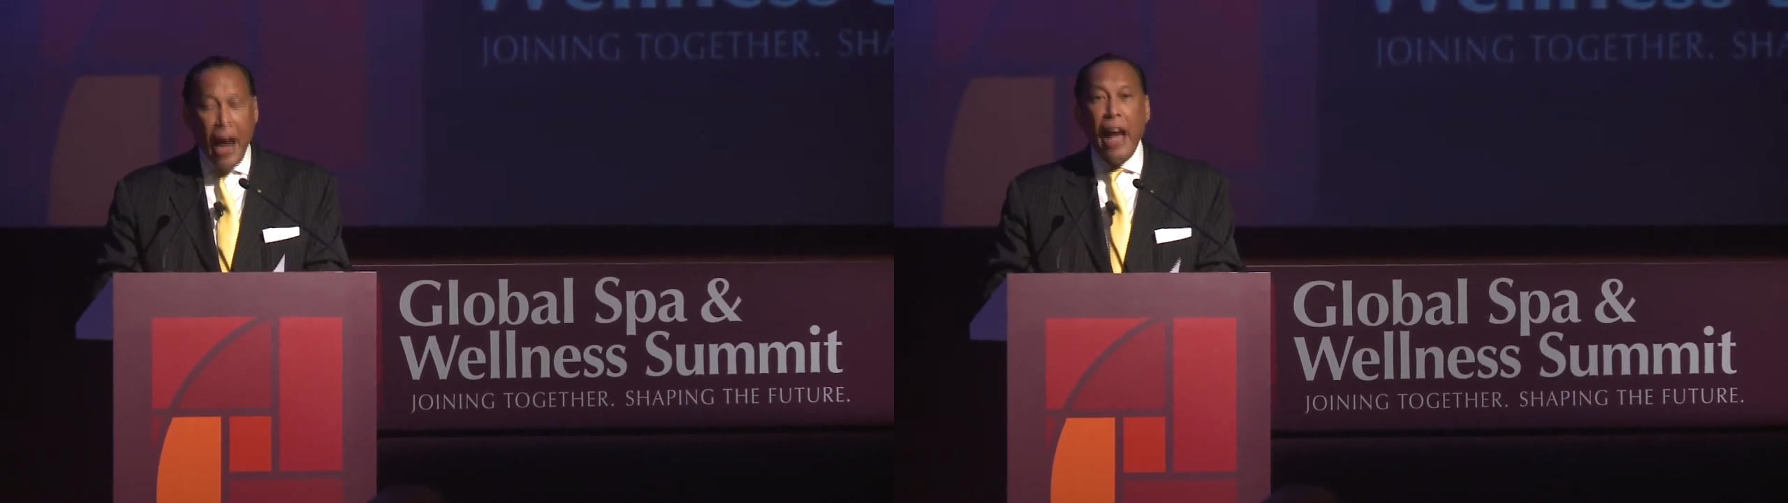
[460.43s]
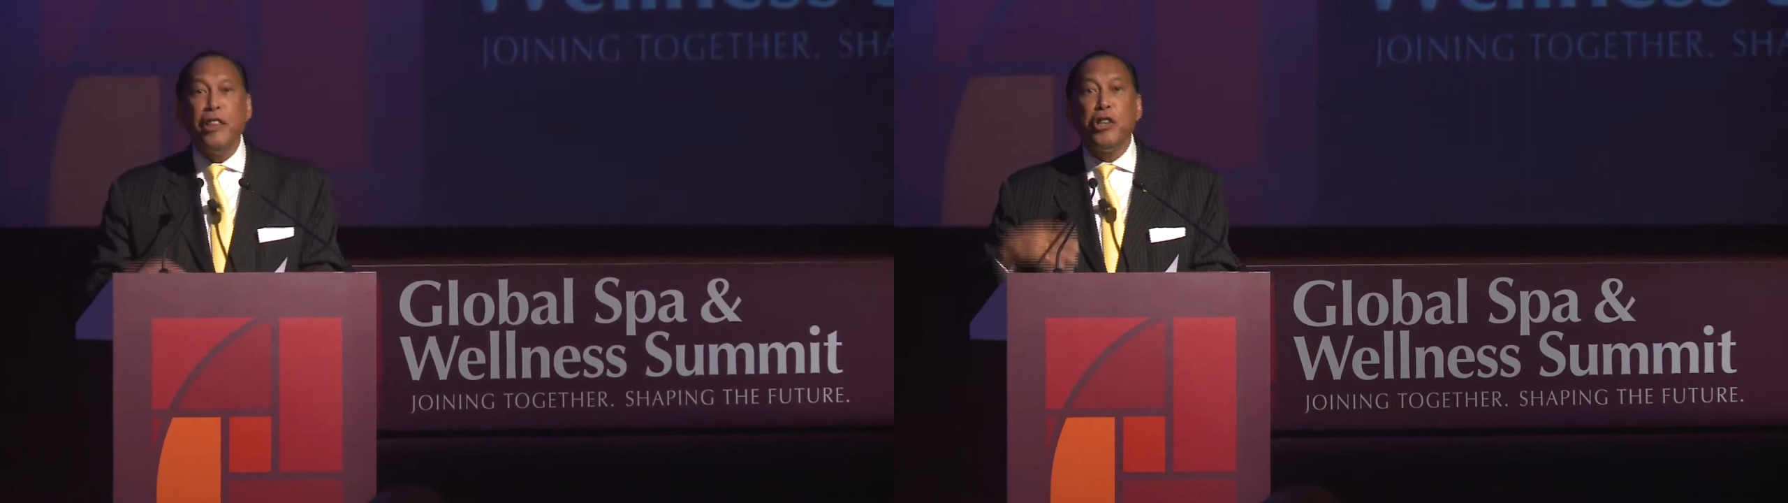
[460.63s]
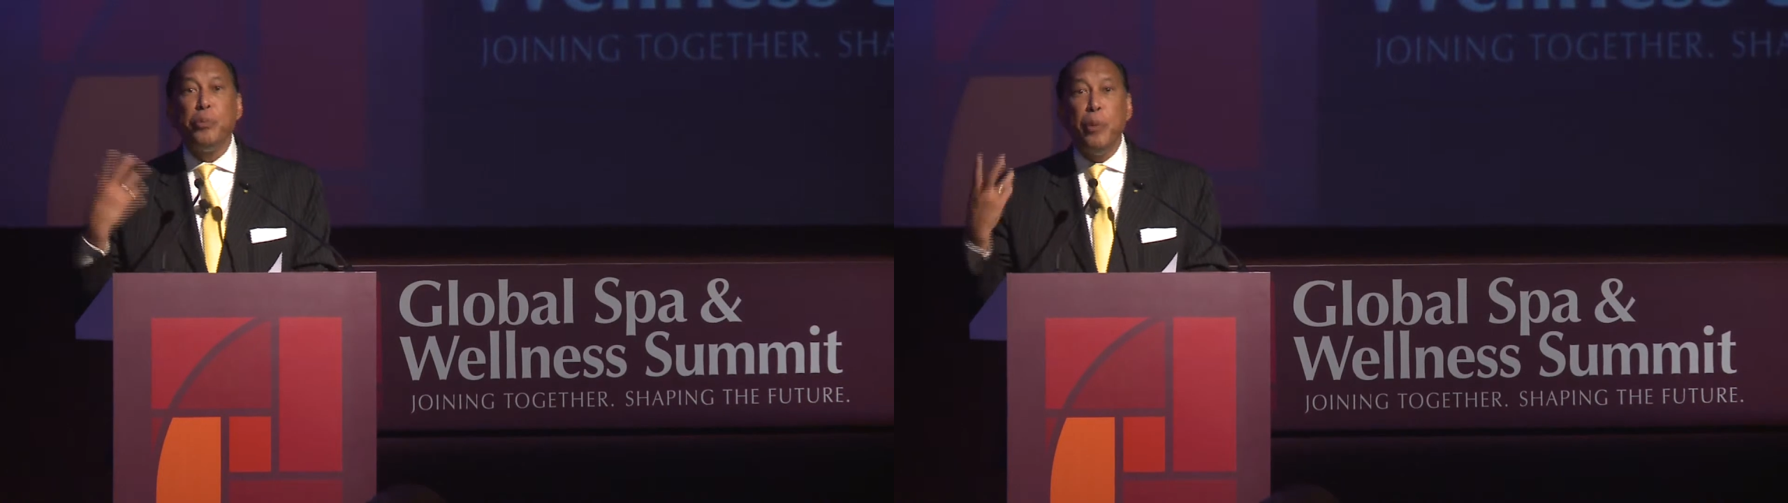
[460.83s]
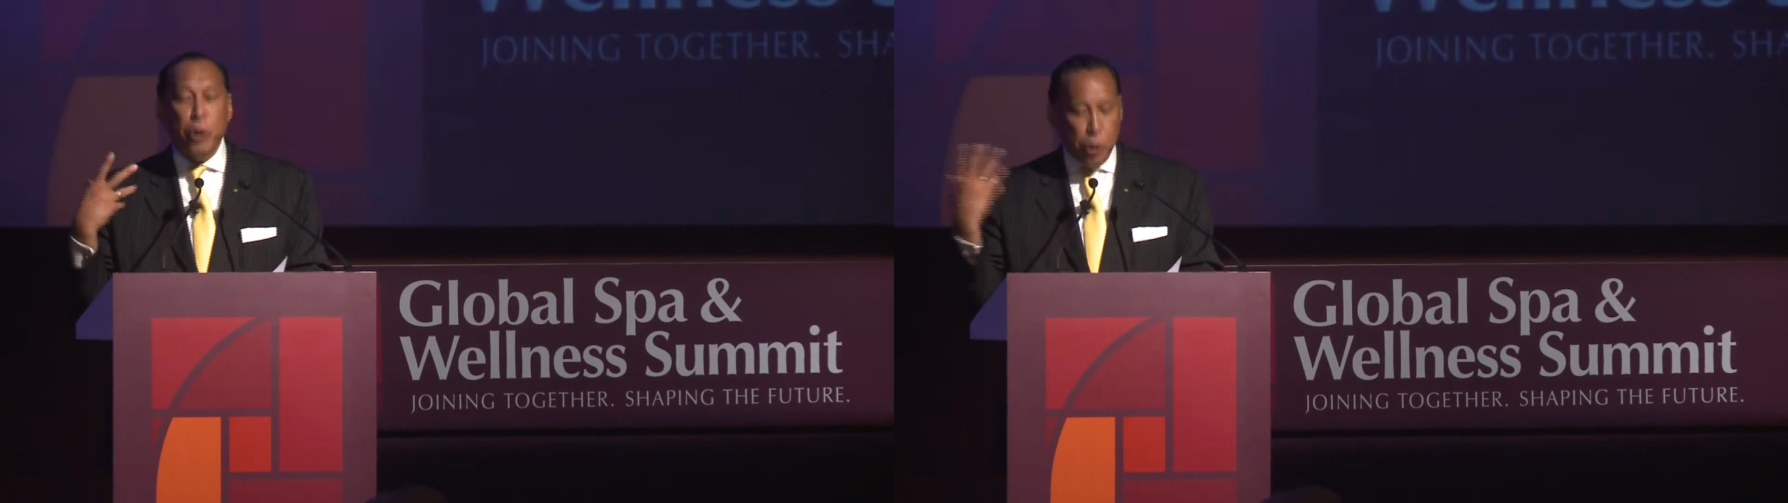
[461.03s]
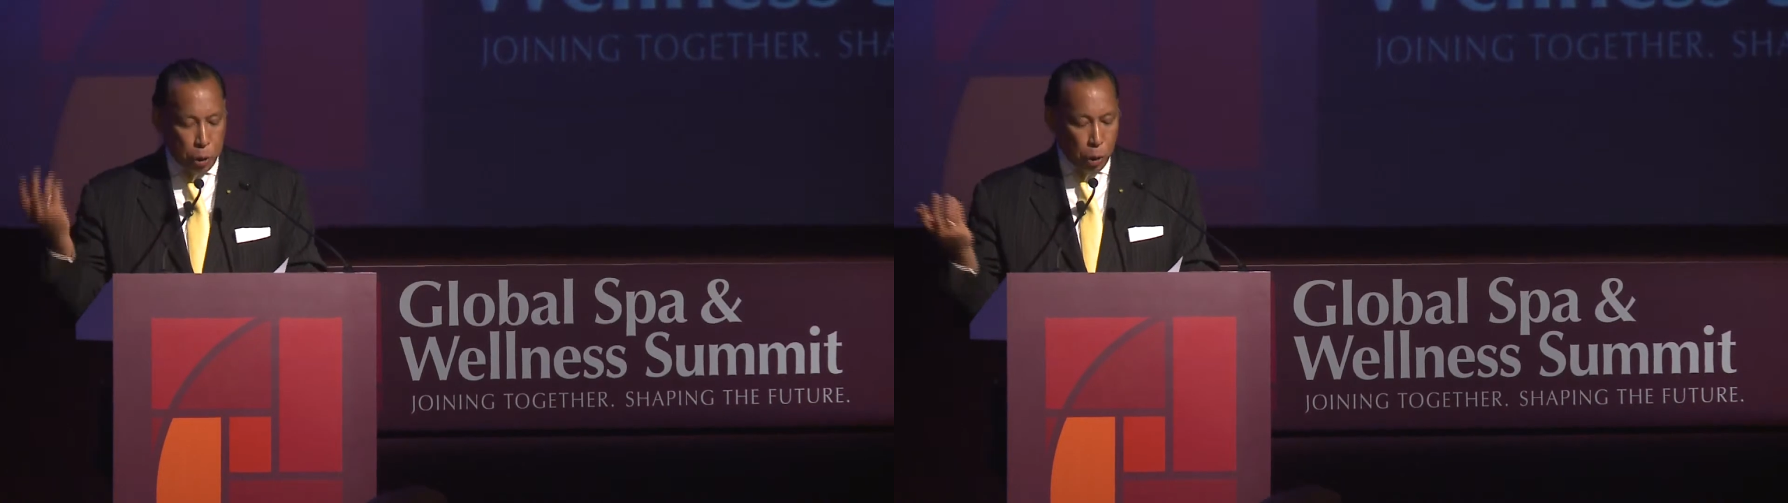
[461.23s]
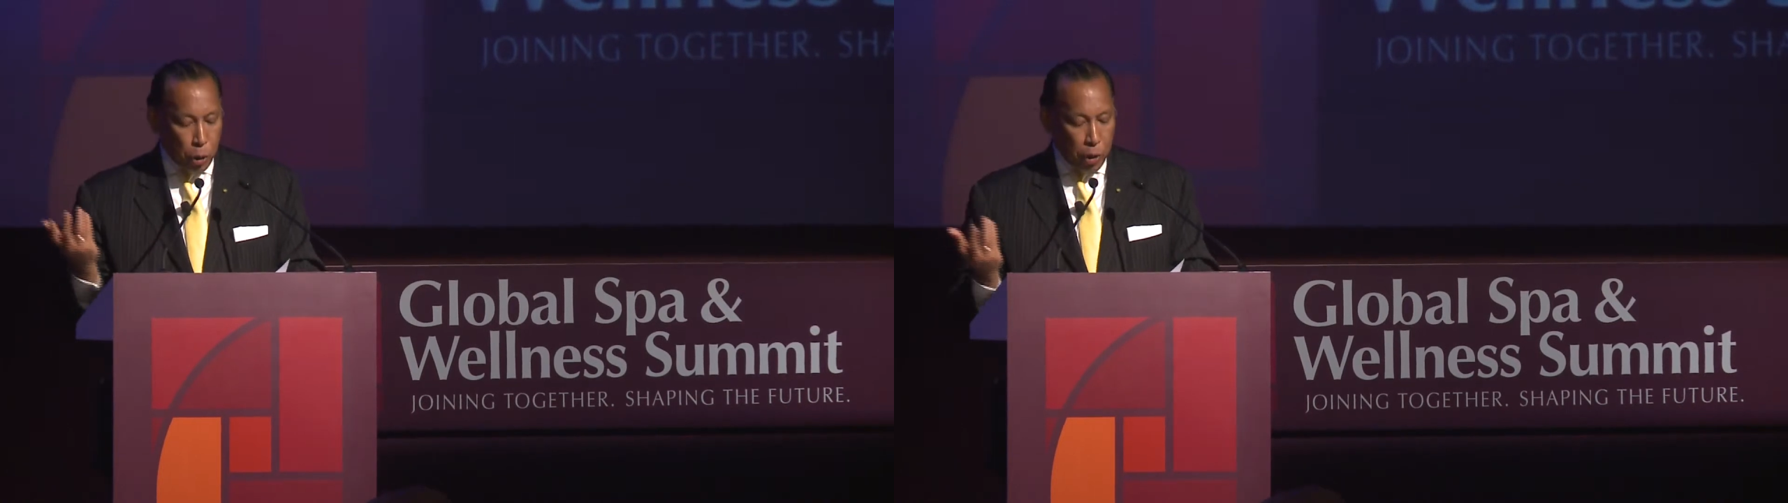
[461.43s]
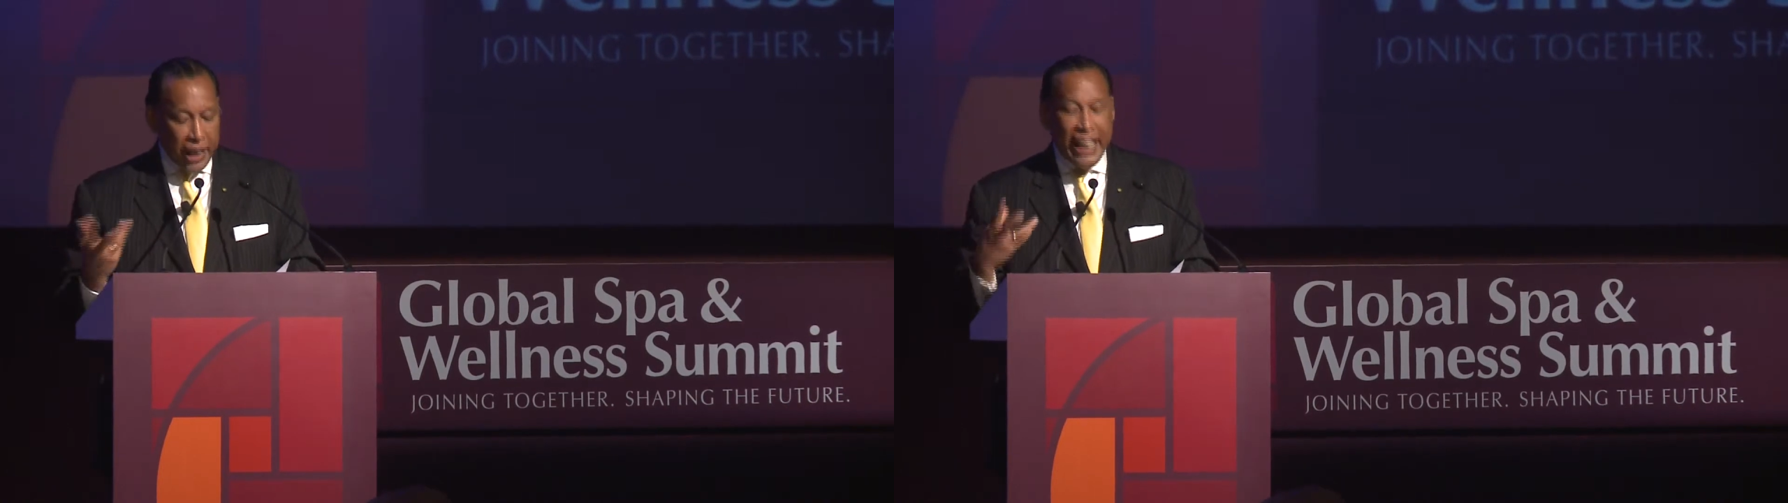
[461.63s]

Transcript: and the spiritual